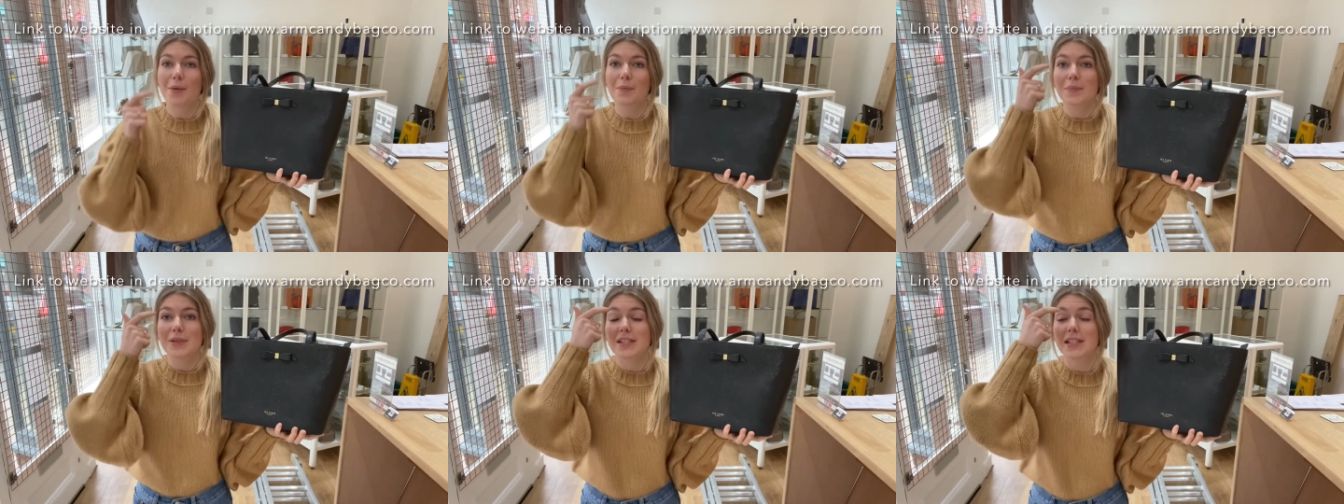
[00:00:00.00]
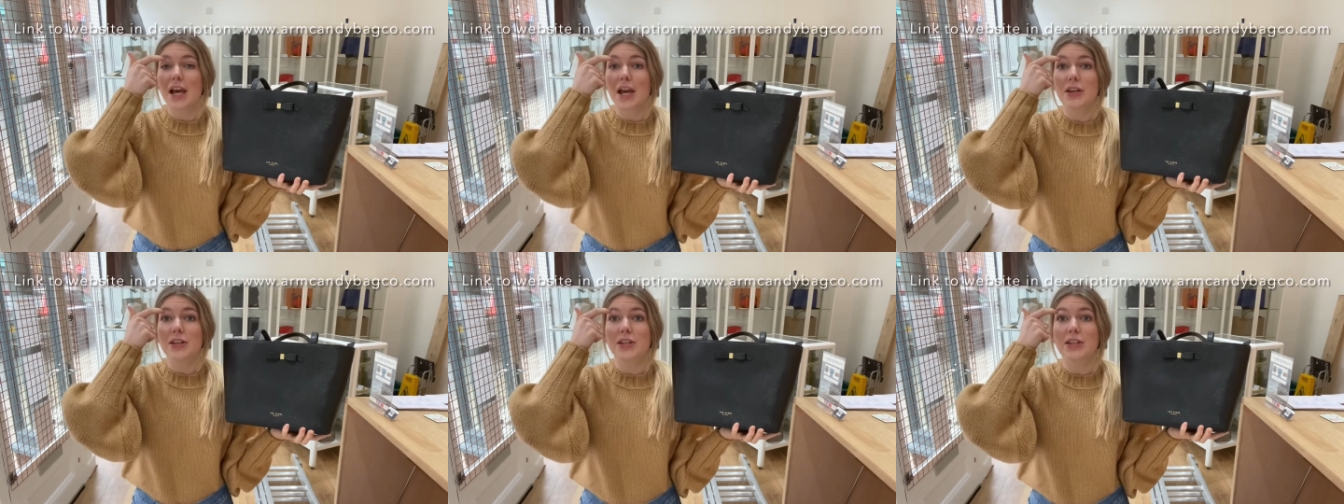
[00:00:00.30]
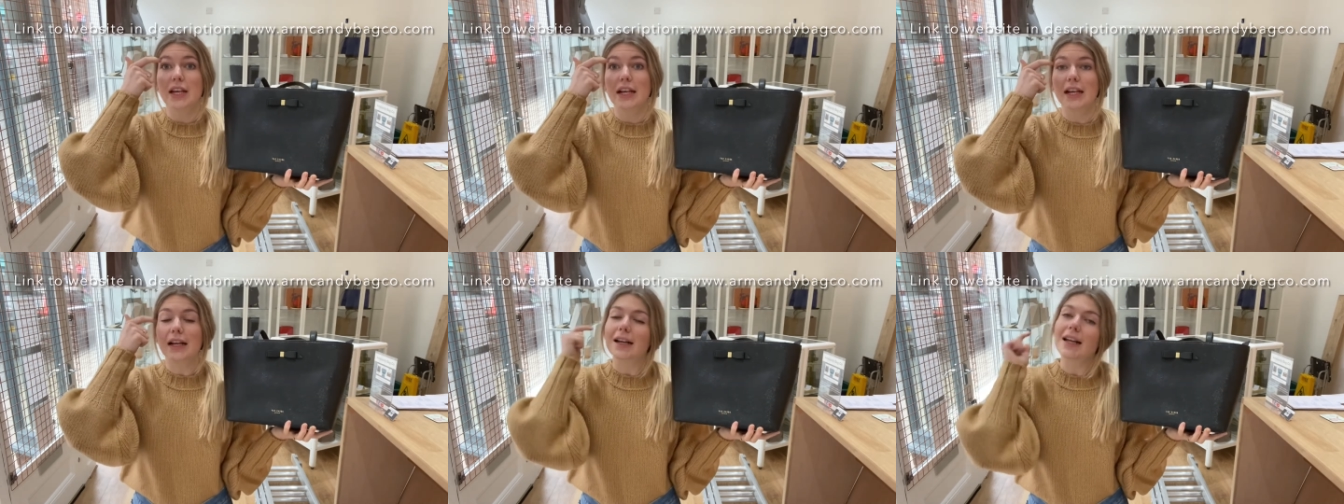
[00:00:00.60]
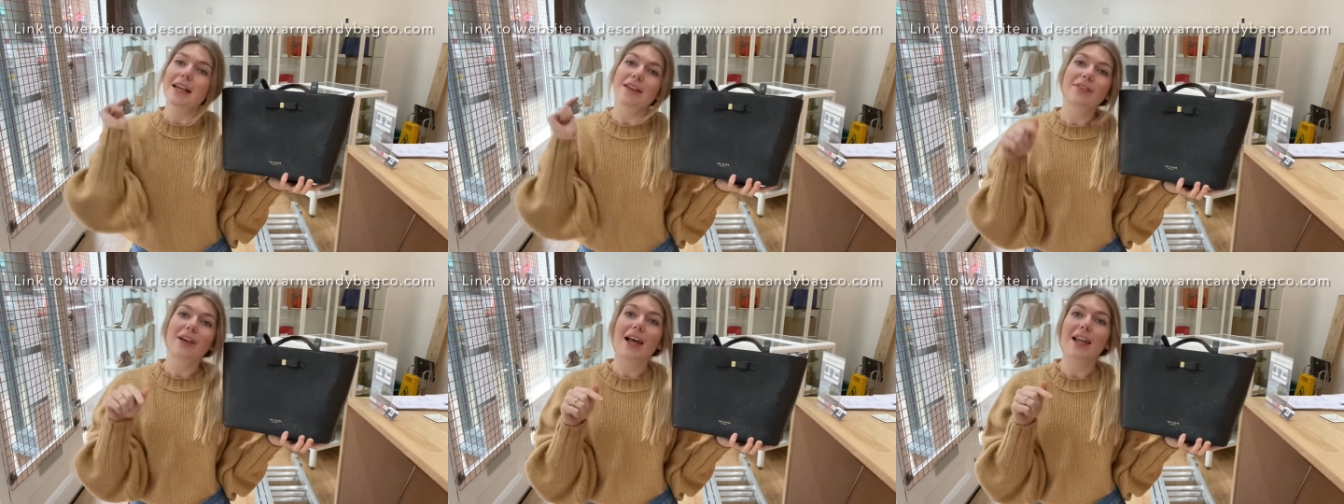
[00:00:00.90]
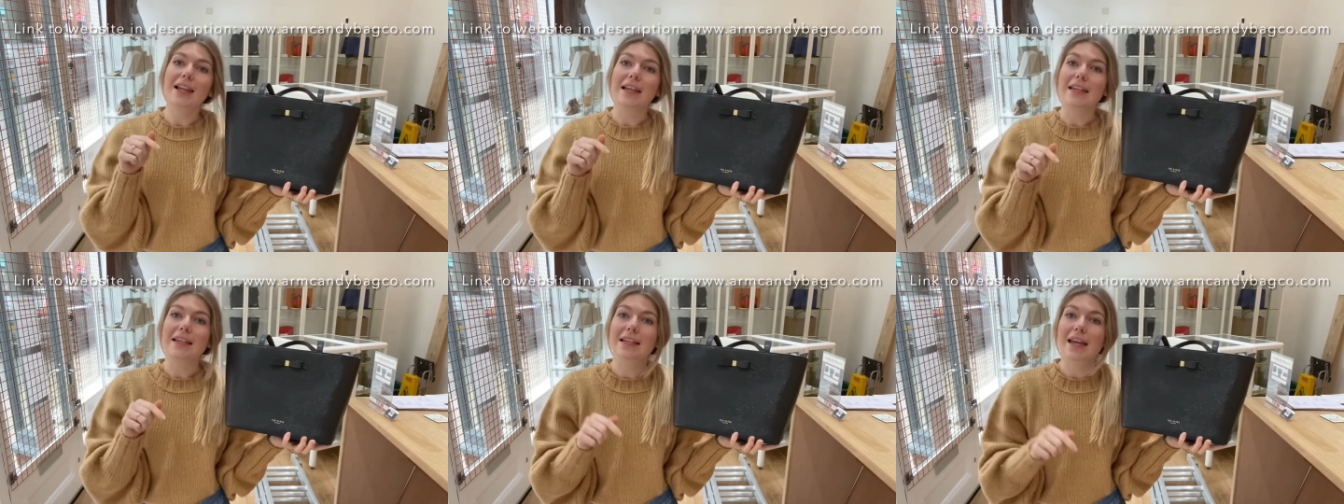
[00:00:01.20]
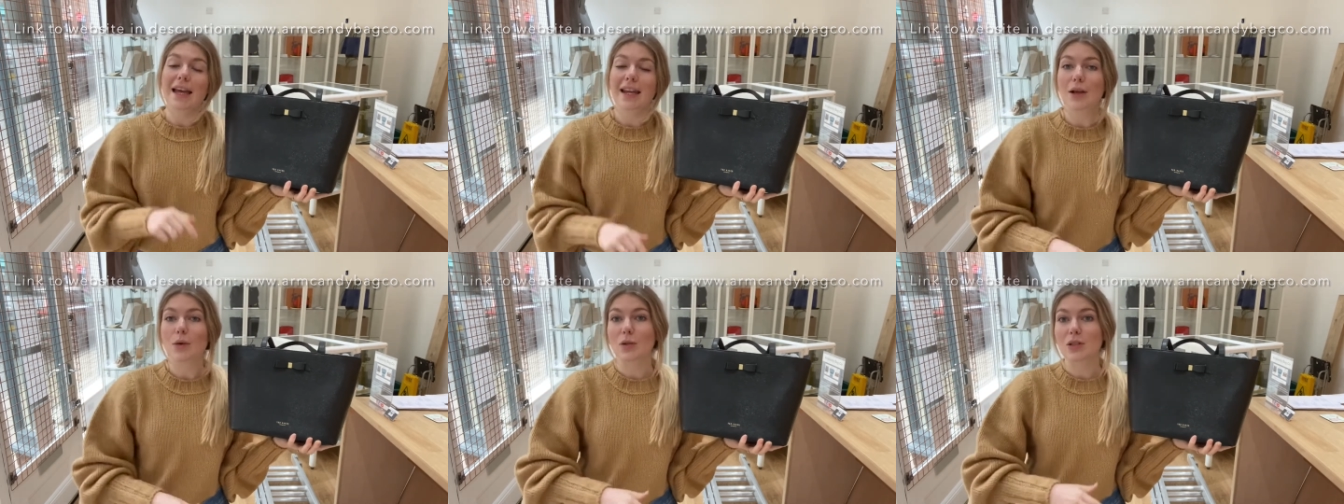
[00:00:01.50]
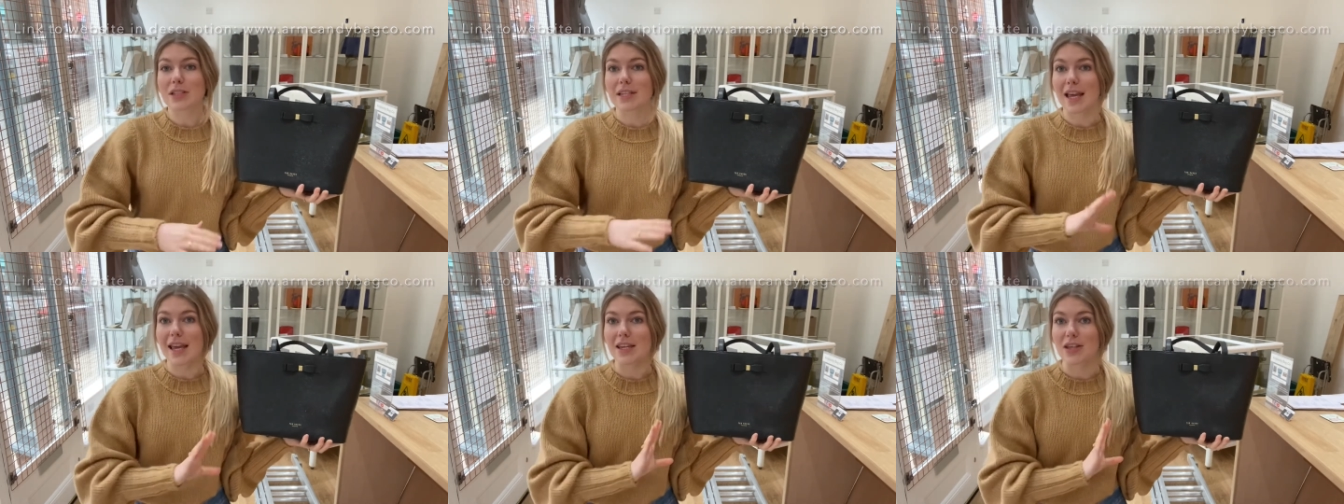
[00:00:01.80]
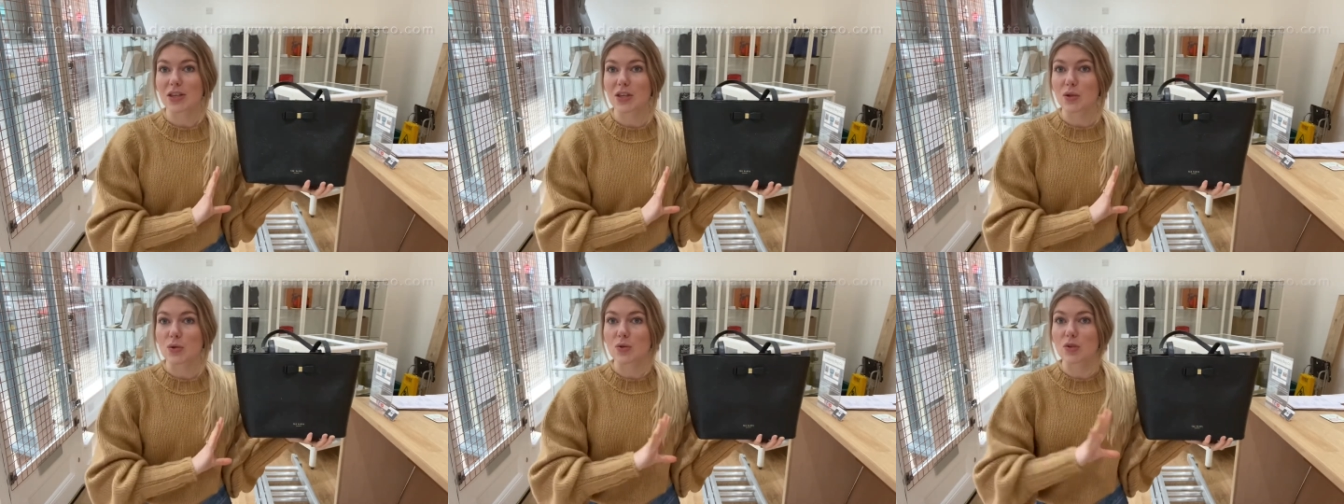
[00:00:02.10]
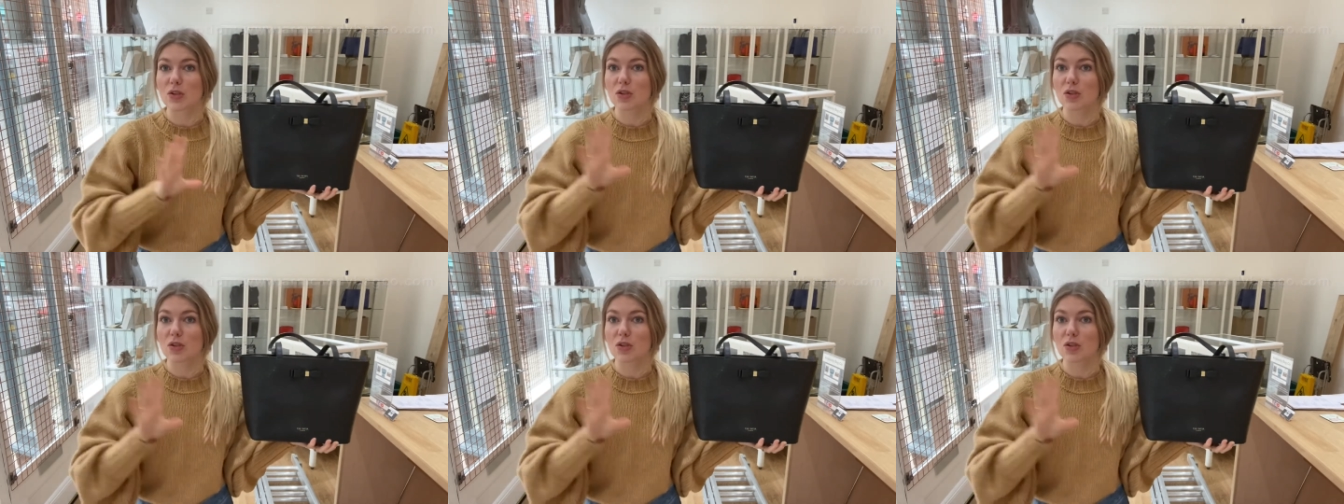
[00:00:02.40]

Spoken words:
So you can click that link and it will take you